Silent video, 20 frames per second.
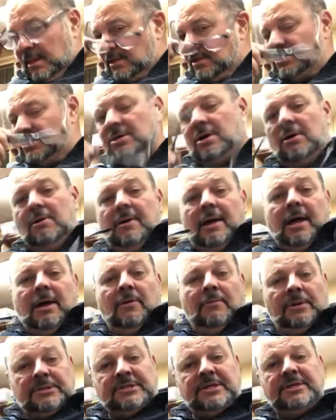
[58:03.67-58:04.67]
So I
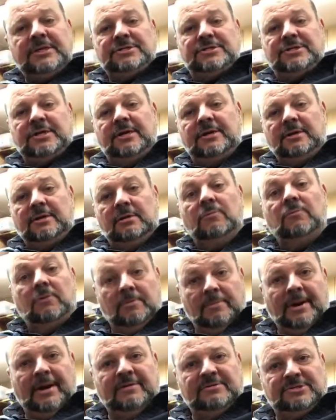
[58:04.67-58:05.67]
went to his channel where
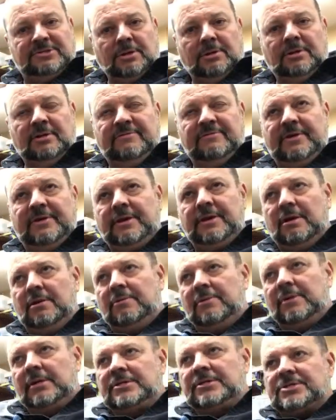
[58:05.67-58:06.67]
my stolen video
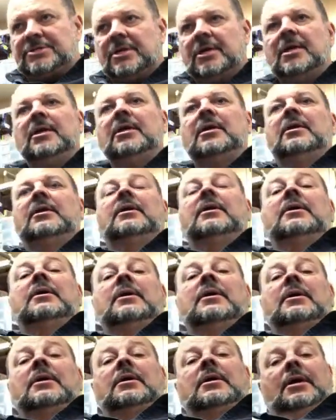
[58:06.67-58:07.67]
was,
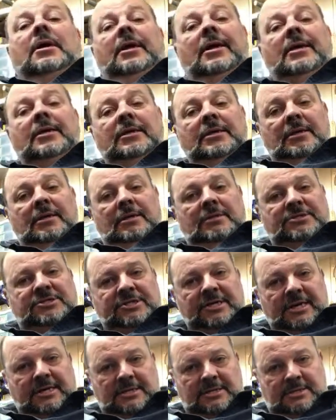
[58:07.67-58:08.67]
and I
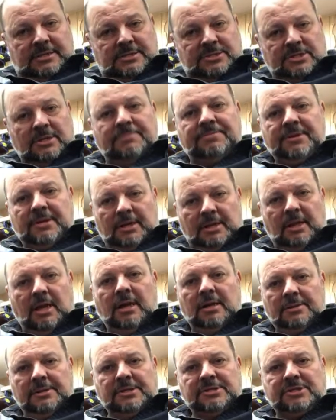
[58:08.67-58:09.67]
said something
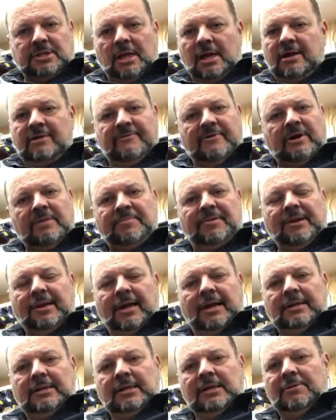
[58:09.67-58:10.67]
along this line, very
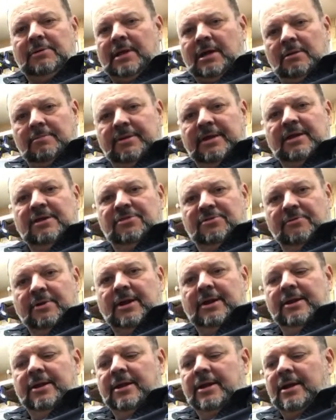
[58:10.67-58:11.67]
politely, without being
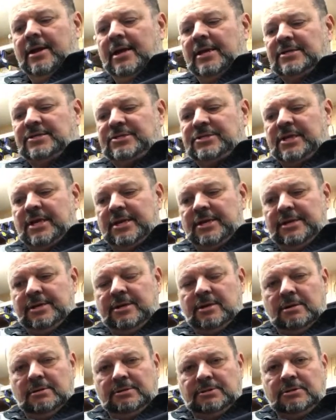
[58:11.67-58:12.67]
threatening. I said, you
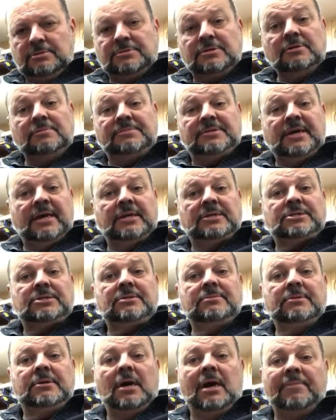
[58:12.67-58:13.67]
know, YouTube takes
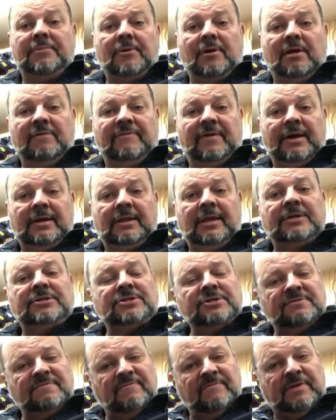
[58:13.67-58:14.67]
copyright violations
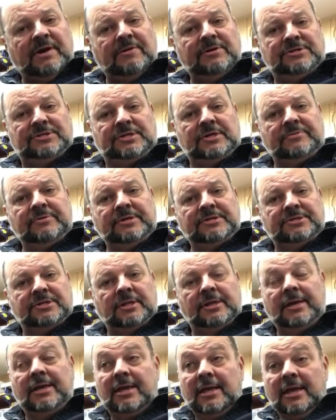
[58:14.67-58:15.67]
very seriously.
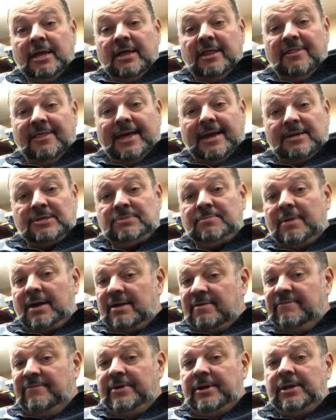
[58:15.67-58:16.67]
That is my
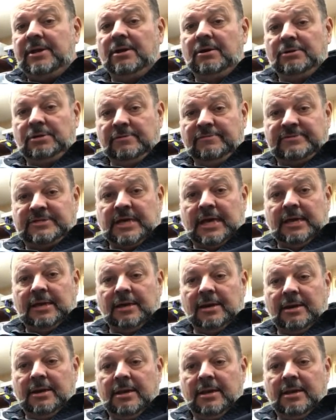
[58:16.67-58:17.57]
video you've taken.